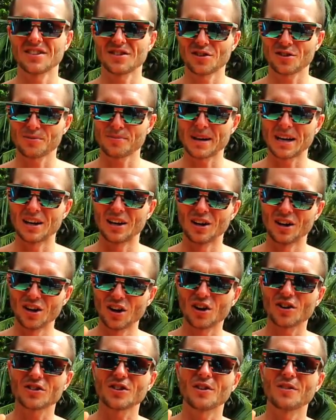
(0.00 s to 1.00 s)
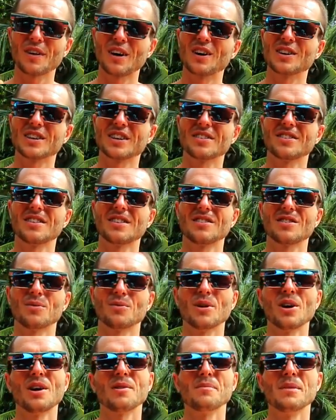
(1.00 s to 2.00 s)
it took me a lot of hard,
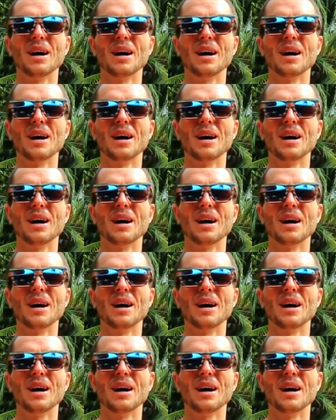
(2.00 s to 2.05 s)
consistent work,